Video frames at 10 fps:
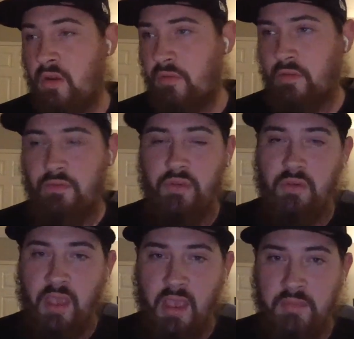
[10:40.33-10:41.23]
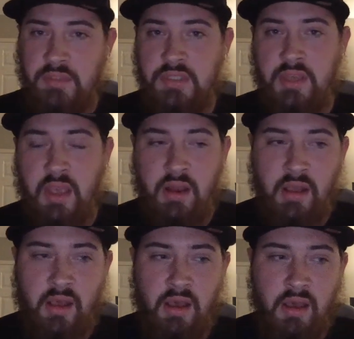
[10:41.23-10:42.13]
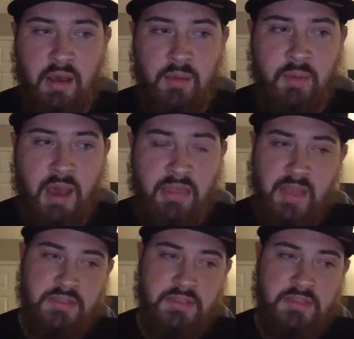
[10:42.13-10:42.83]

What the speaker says: for a few games. And I think that's